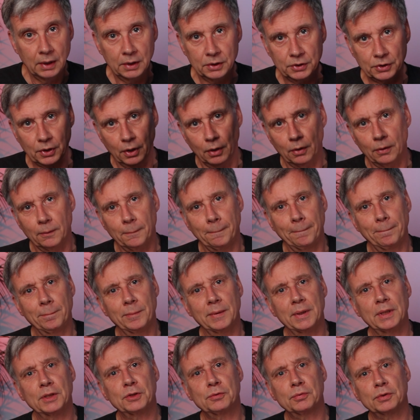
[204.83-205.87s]
So
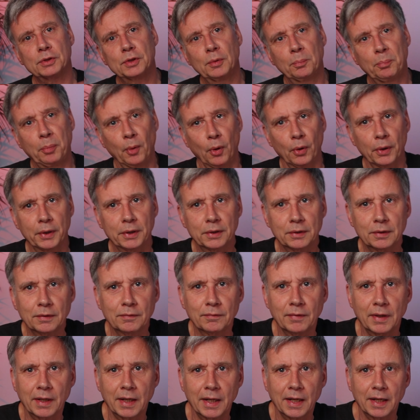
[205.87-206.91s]
this was the point
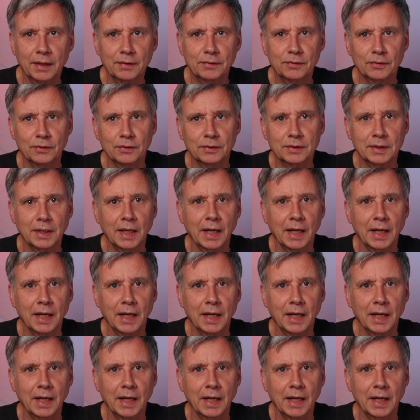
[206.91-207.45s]
where I thought